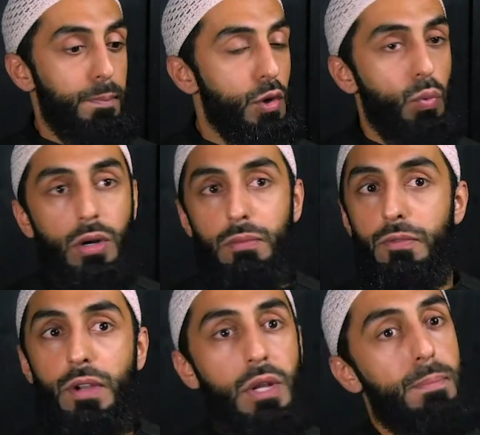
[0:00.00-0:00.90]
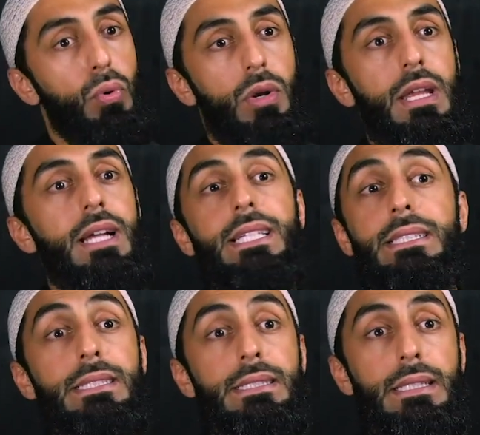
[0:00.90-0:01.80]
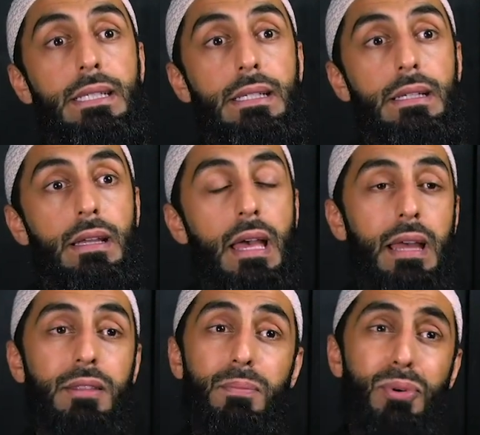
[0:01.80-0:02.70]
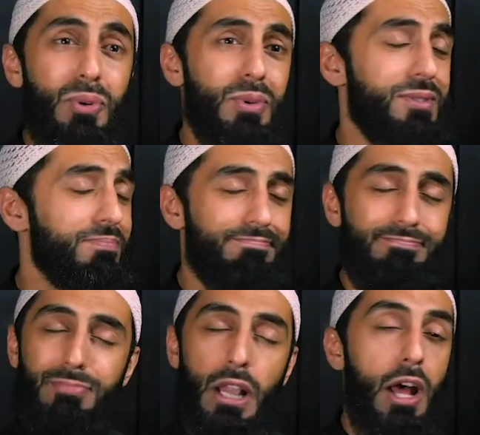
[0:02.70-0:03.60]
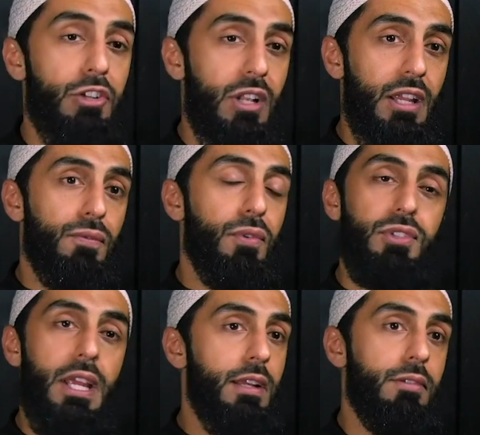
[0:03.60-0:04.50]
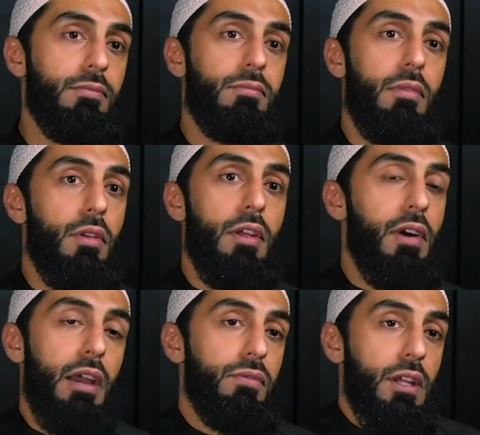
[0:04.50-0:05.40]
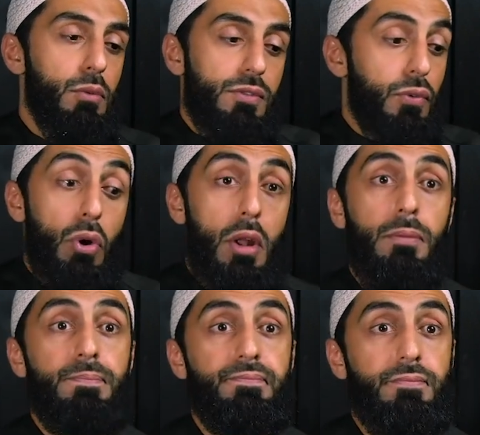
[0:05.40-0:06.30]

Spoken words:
were very poorly attended and the book was largely forsaken. Thereafter, it was forgotten.